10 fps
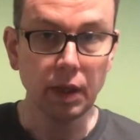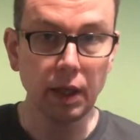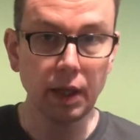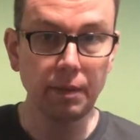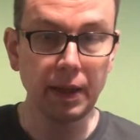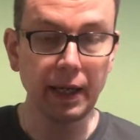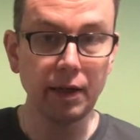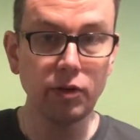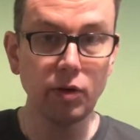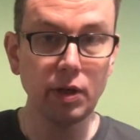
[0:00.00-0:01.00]
I'm here
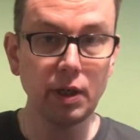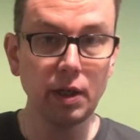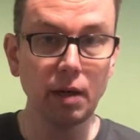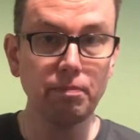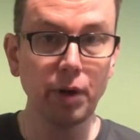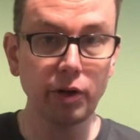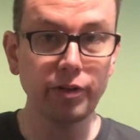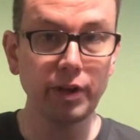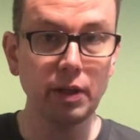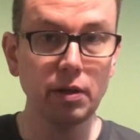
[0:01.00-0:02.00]
doing an unboxing.